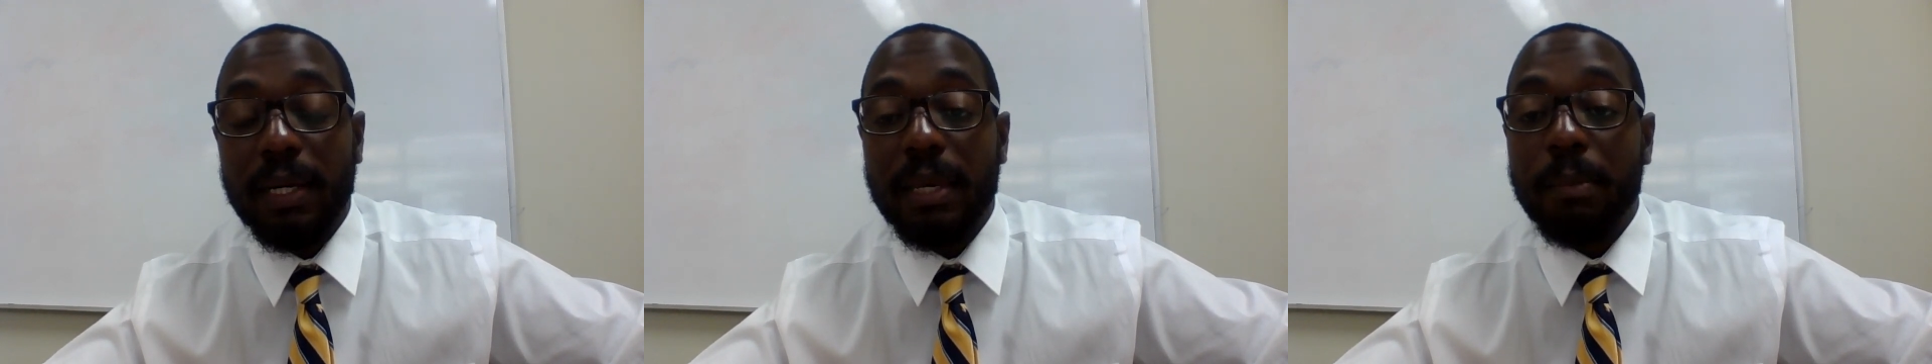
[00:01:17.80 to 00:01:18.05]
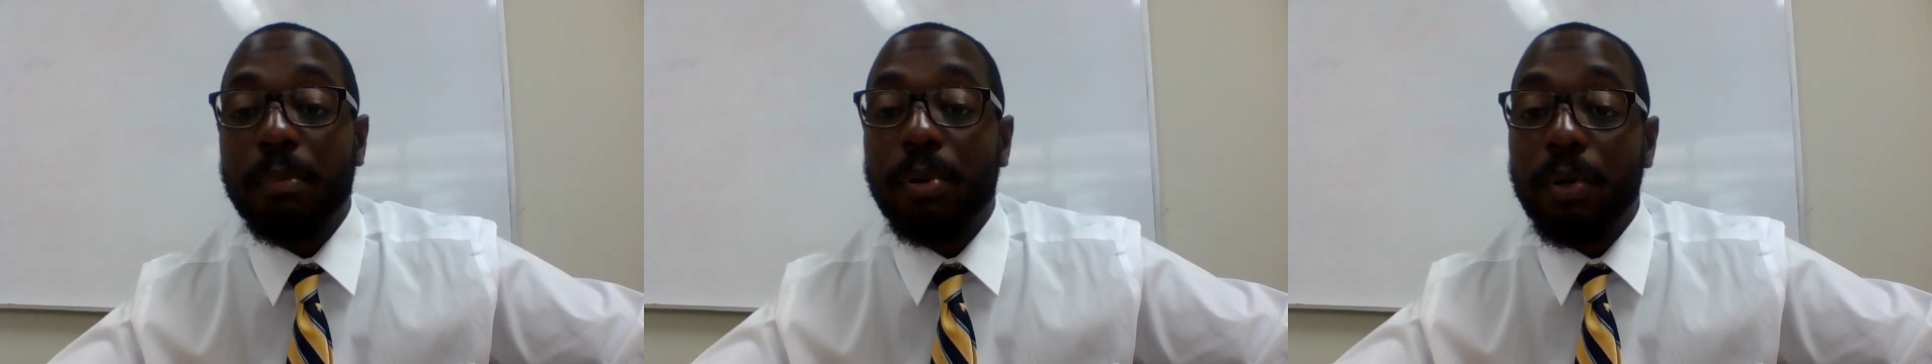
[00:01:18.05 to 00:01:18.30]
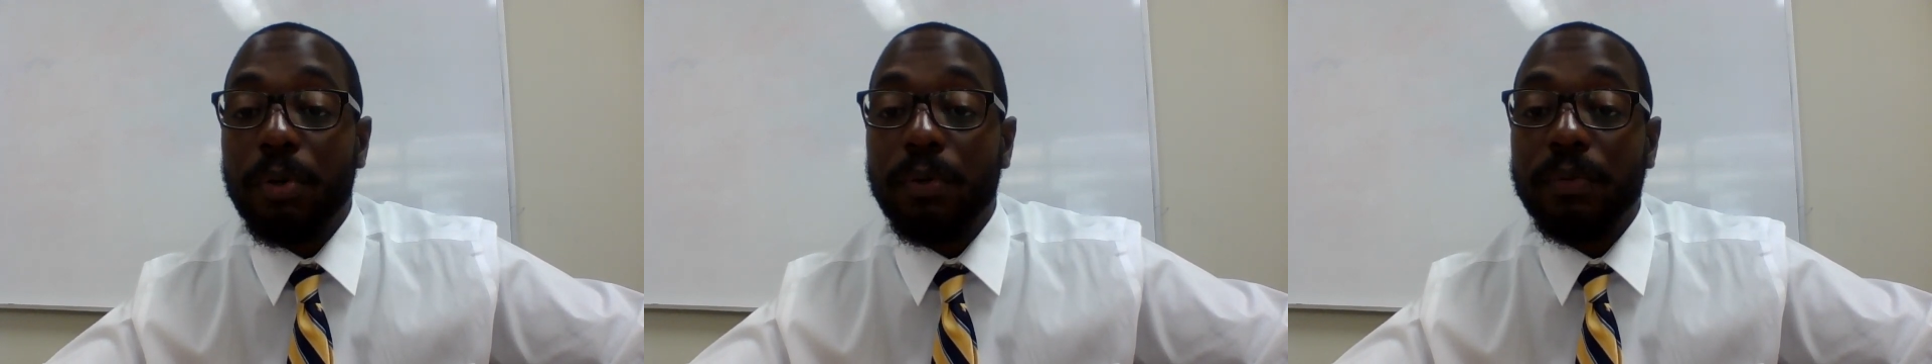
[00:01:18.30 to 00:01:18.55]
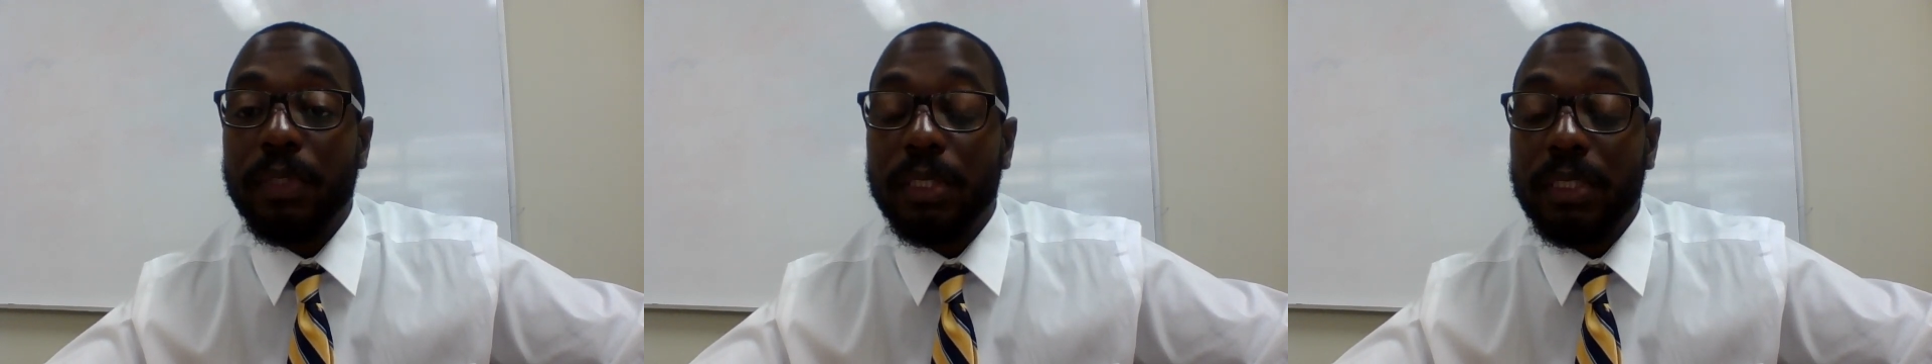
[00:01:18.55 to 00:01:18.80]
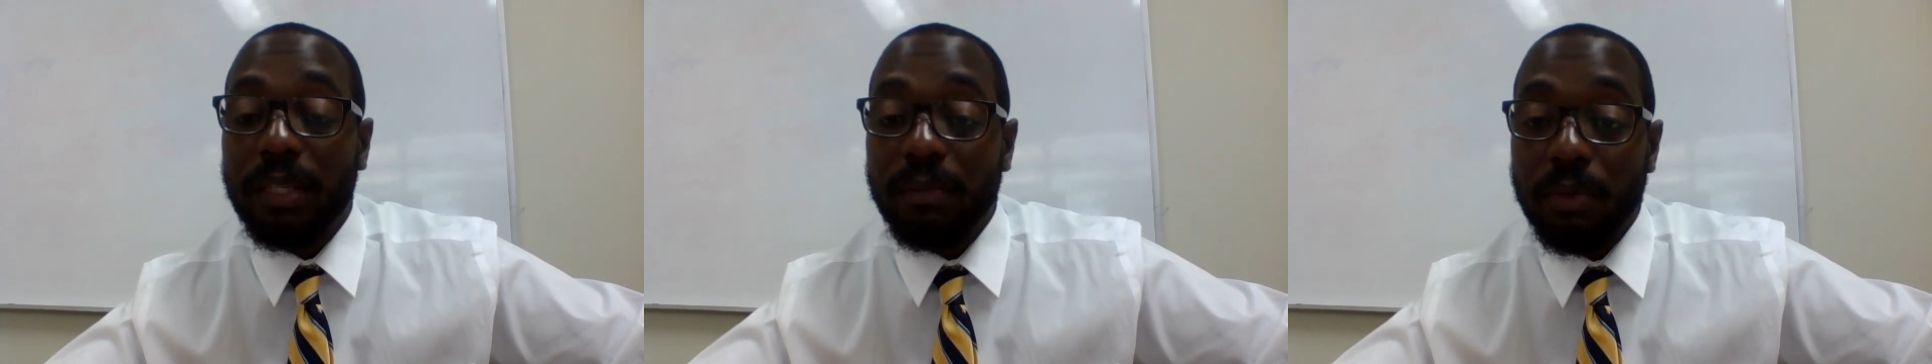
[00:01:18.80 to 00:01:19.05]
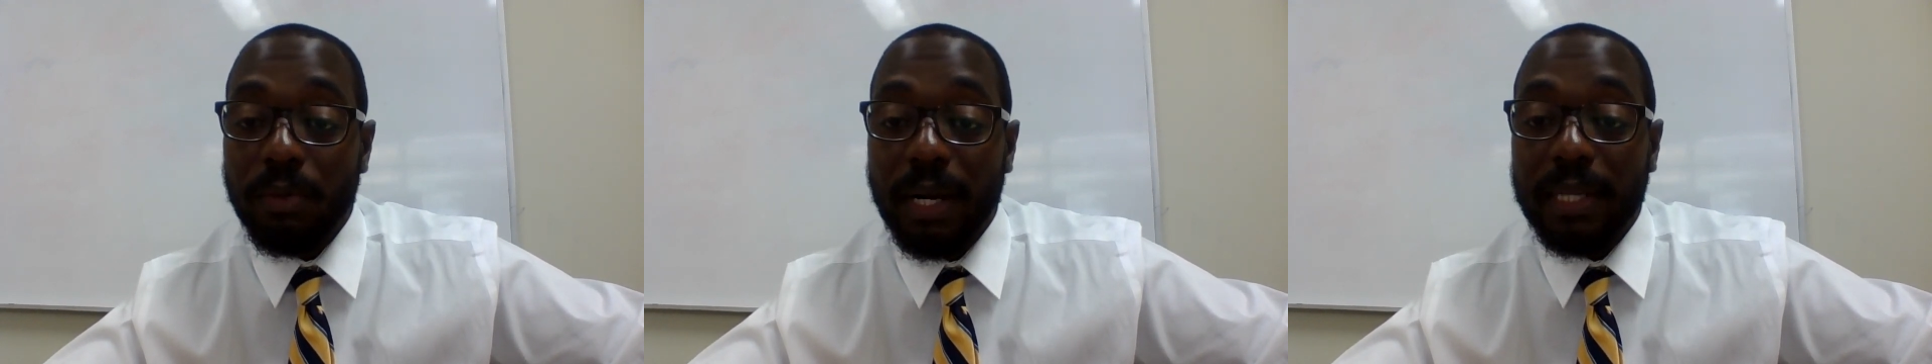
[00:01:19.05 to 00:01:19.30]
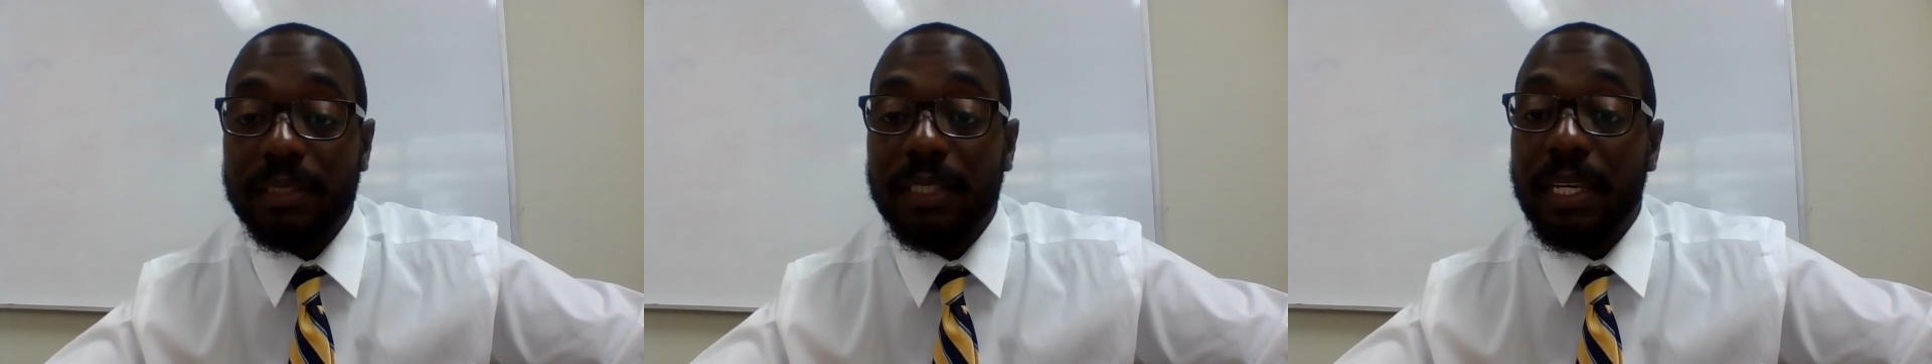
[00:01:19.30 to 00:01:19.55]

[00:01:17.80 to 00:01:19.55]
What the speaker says: improve the civil rights